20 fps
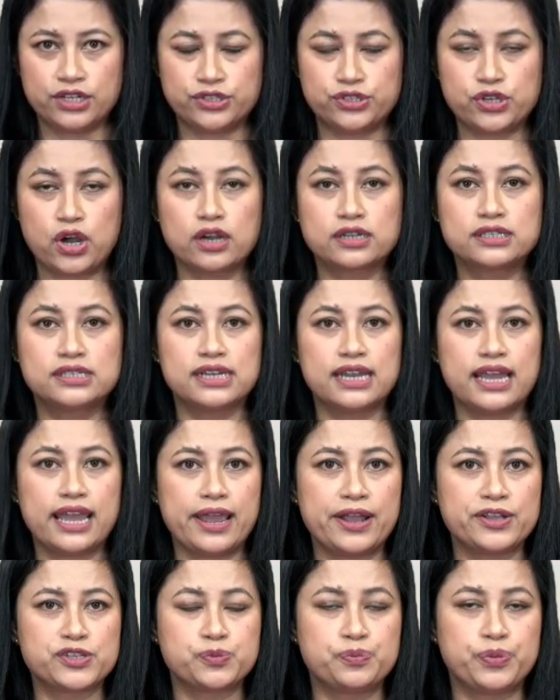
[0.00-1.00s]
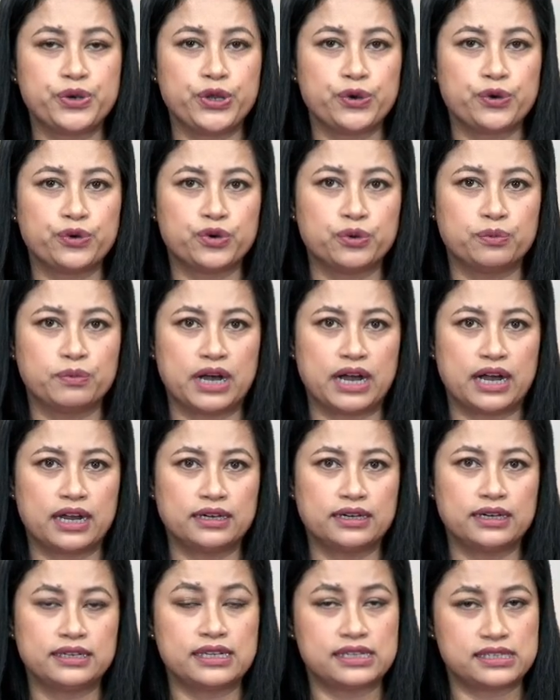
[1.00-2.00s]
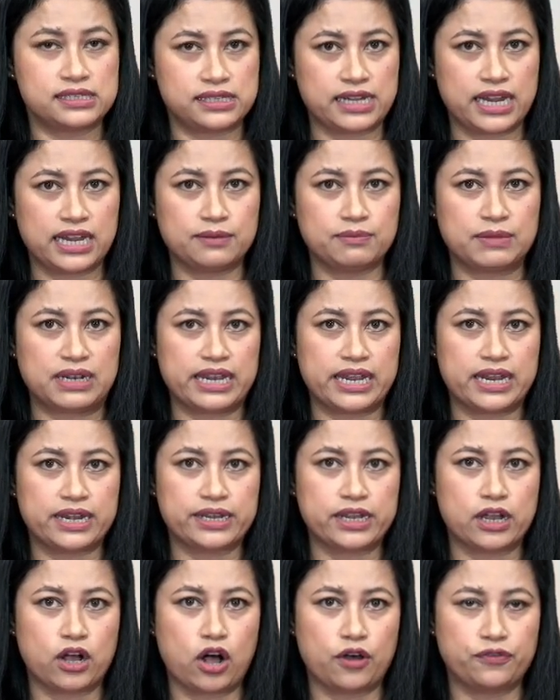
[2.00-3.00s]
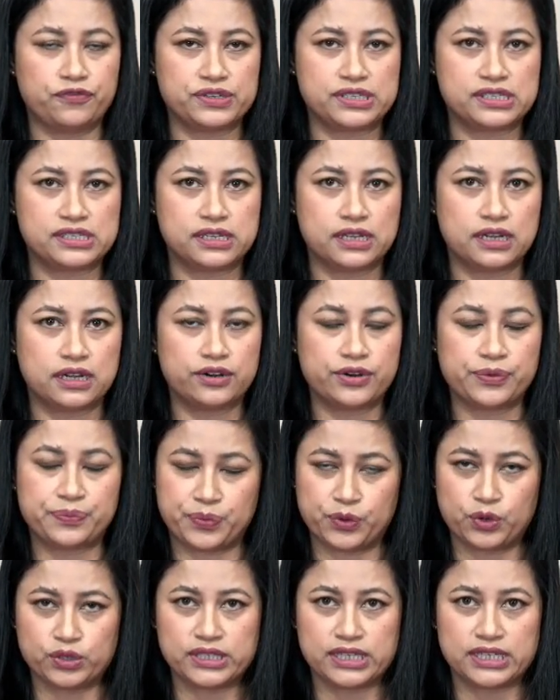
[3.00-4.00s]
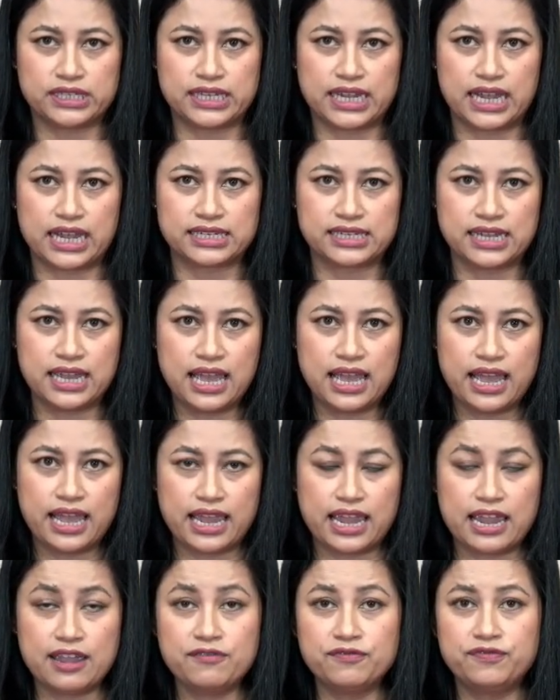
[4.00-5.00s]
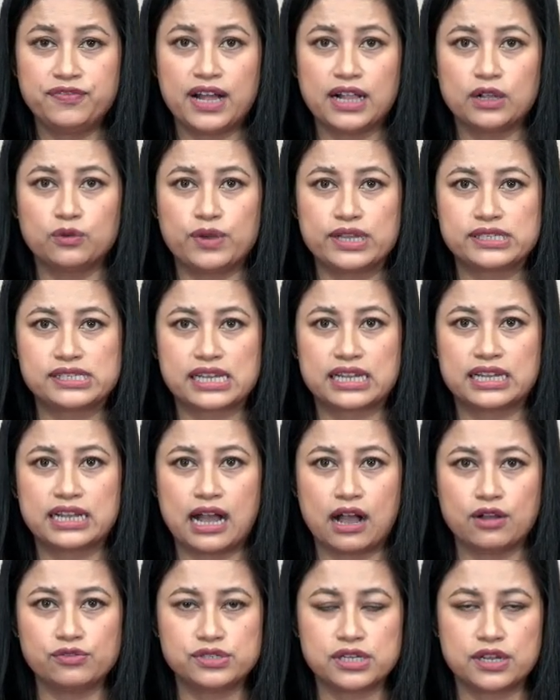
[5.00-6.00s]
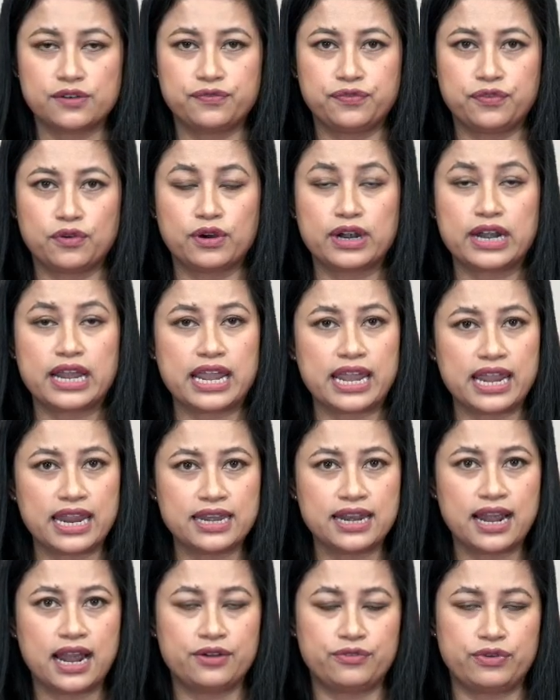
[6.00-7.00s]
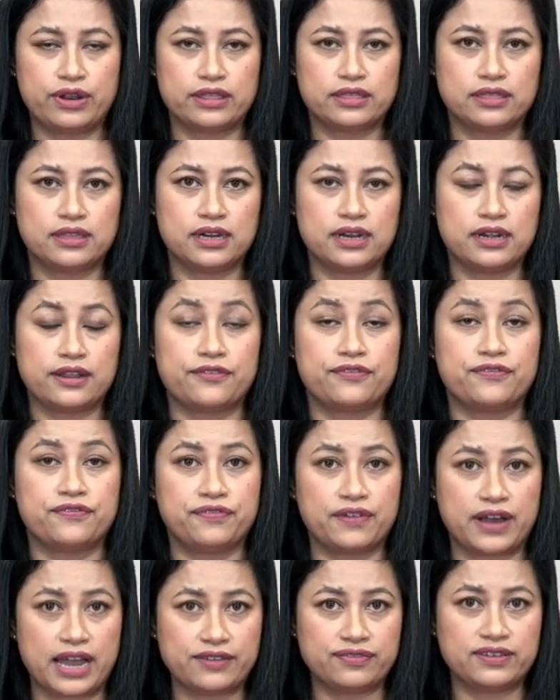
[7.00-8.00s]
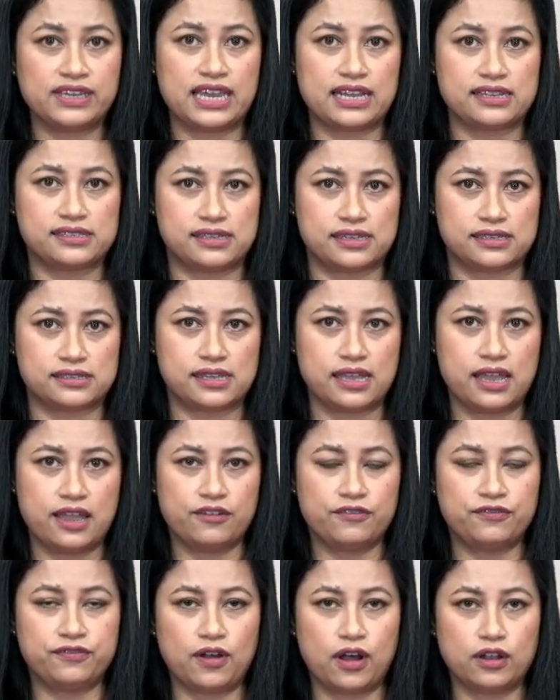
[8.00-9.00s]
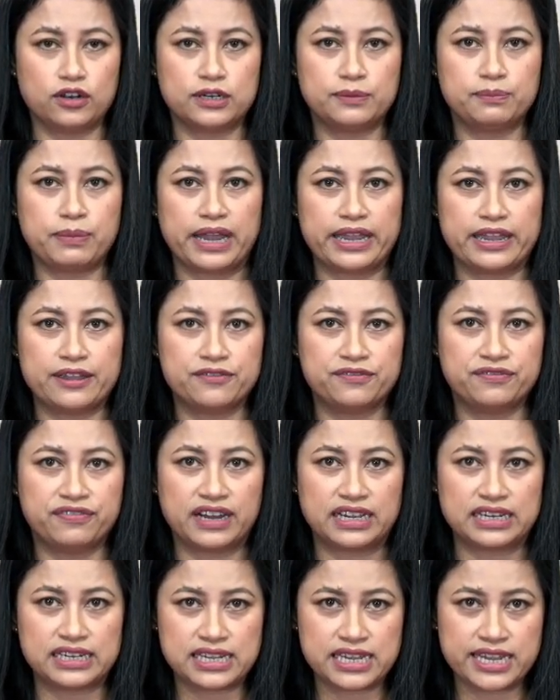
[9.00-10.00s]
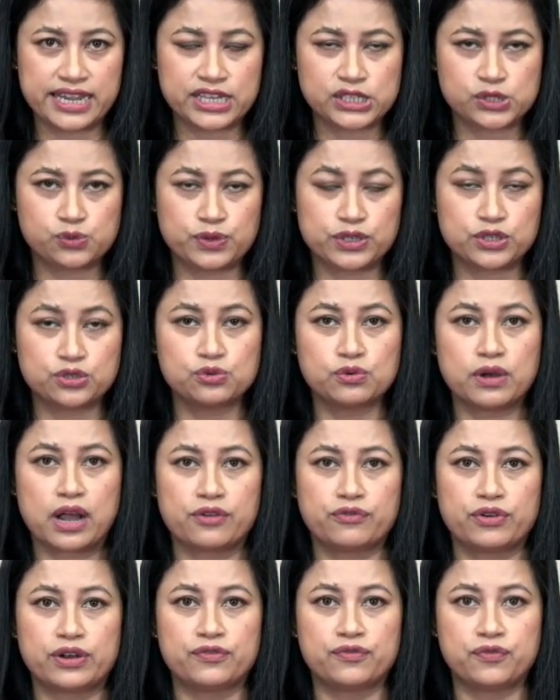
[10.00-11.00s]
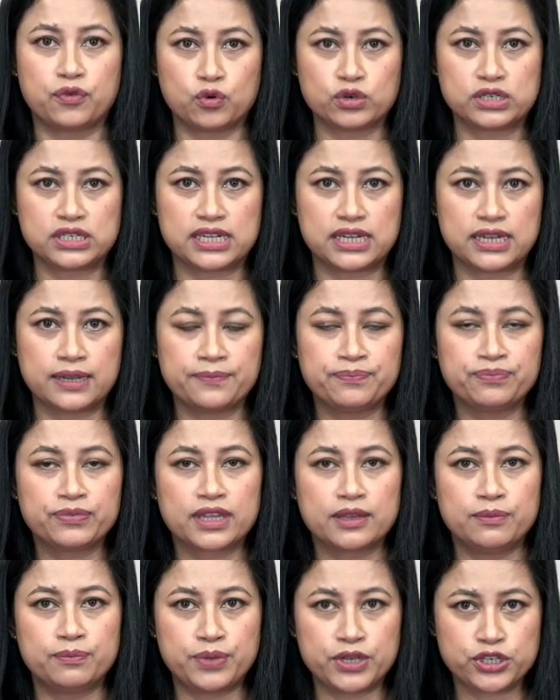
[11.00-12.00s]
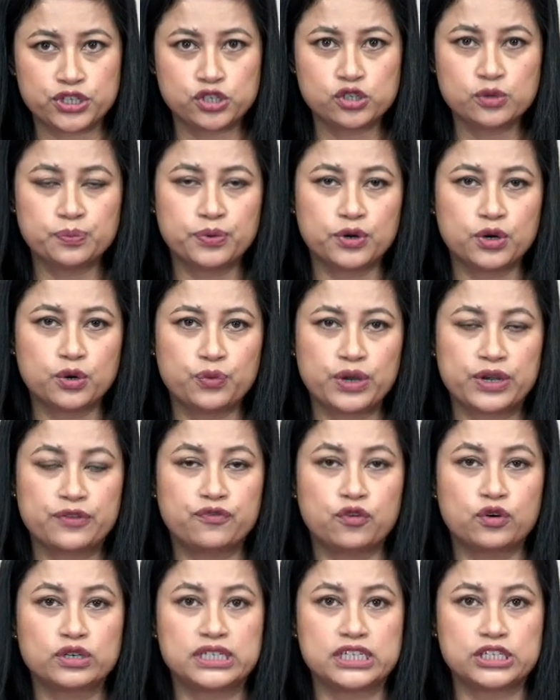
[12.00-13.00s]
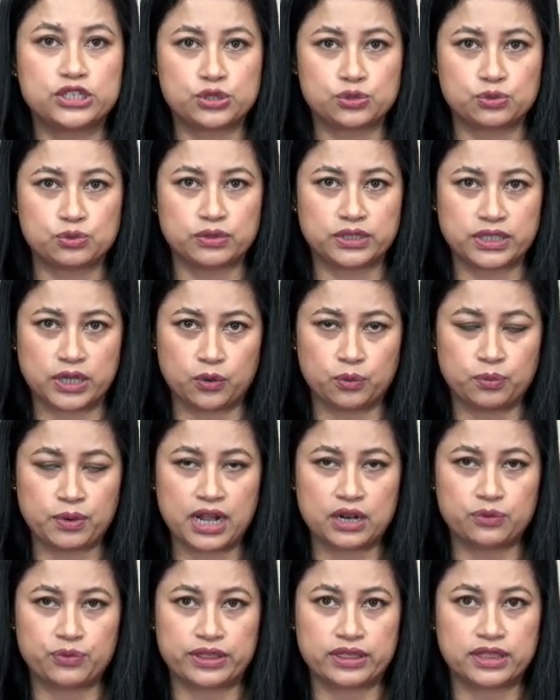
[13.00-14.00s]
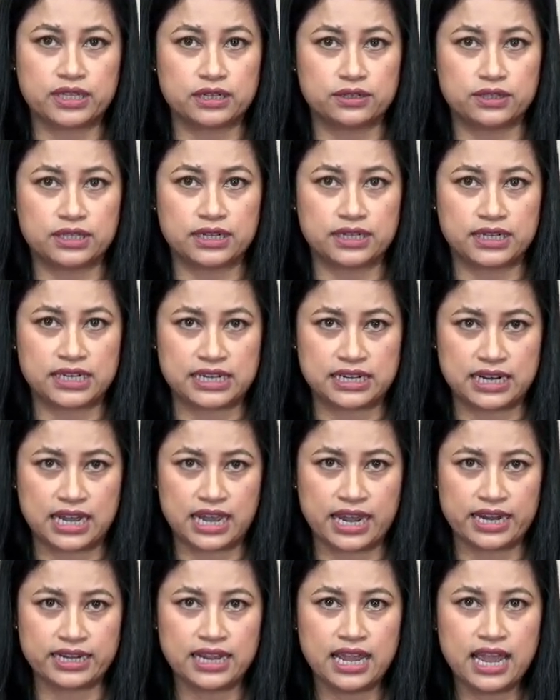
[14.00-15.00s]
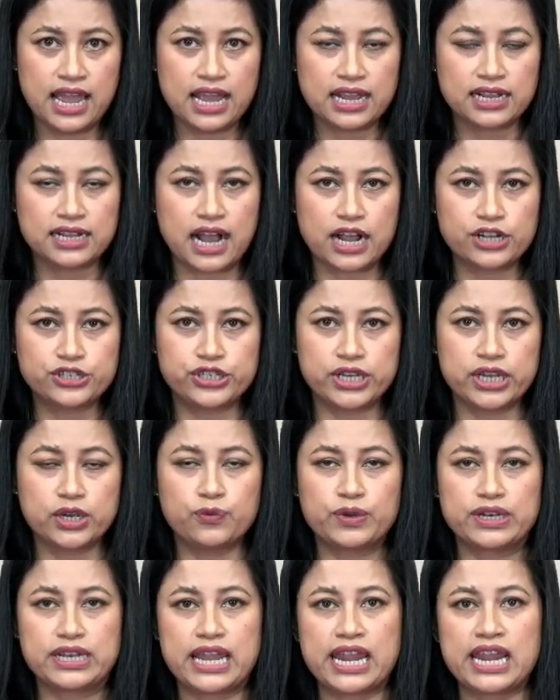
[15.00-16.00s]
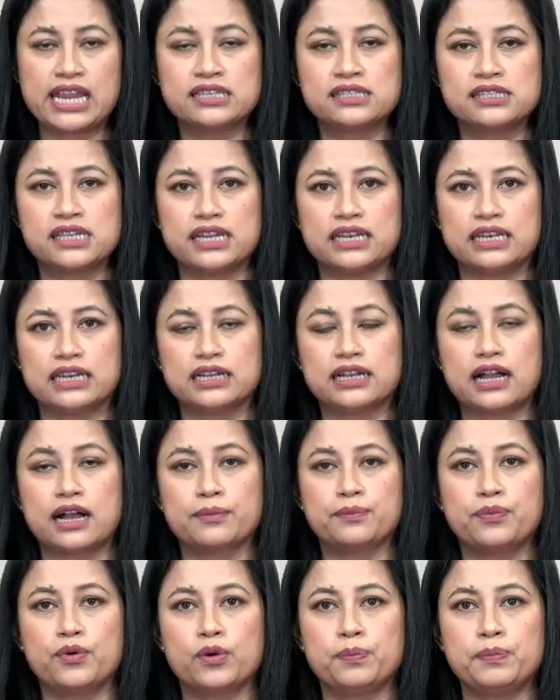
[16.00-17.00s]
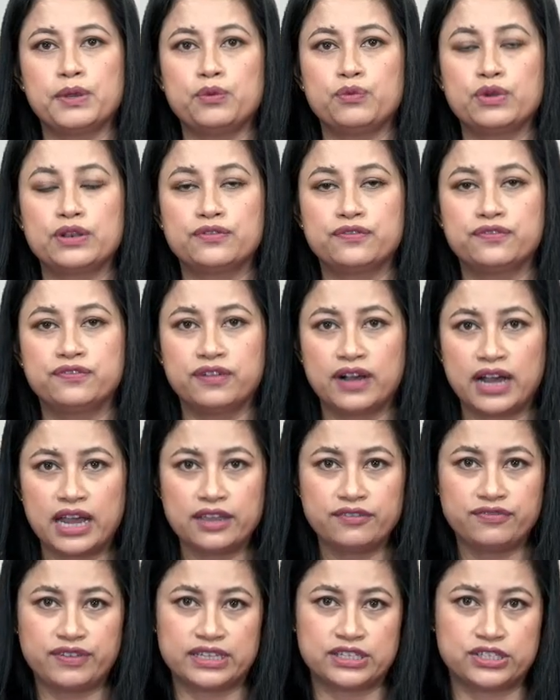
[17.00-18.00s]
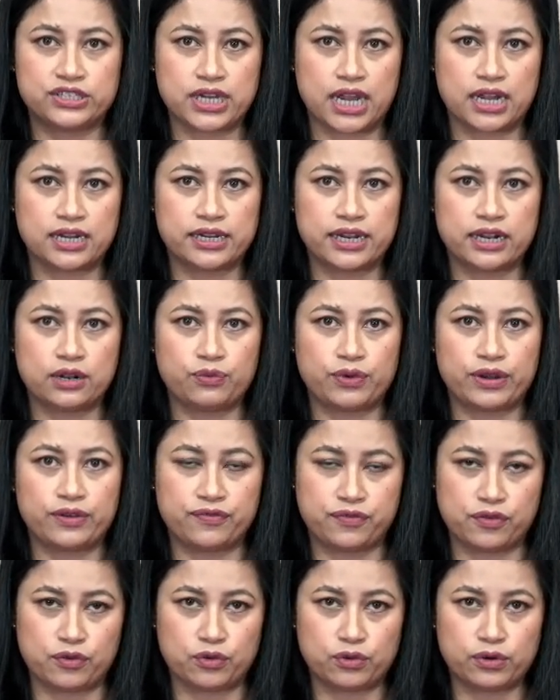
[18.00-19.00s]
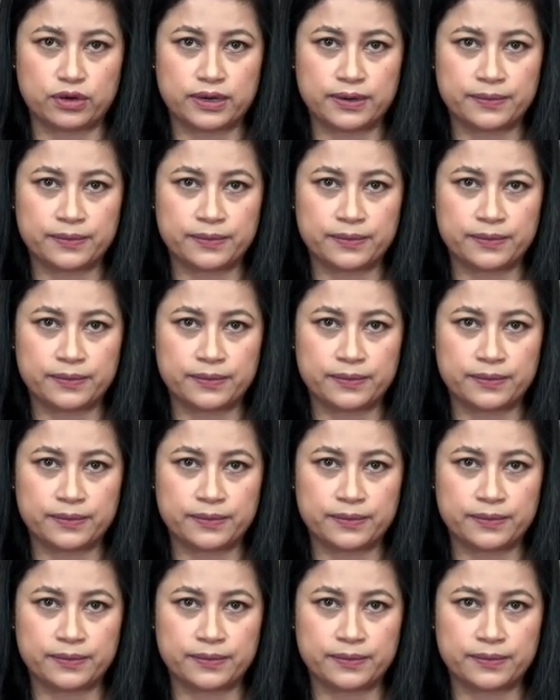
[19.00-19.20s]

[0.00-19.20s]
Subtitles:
Dr. S. Priyokumar, the state malaria officer, reported that Imphal West accounted for 835 cases, followed by Imphal East with 240, Bishnupur with 42, Thoubal with 39, Kakching with 18, Kangpokpi with 5 and Chandel with 4.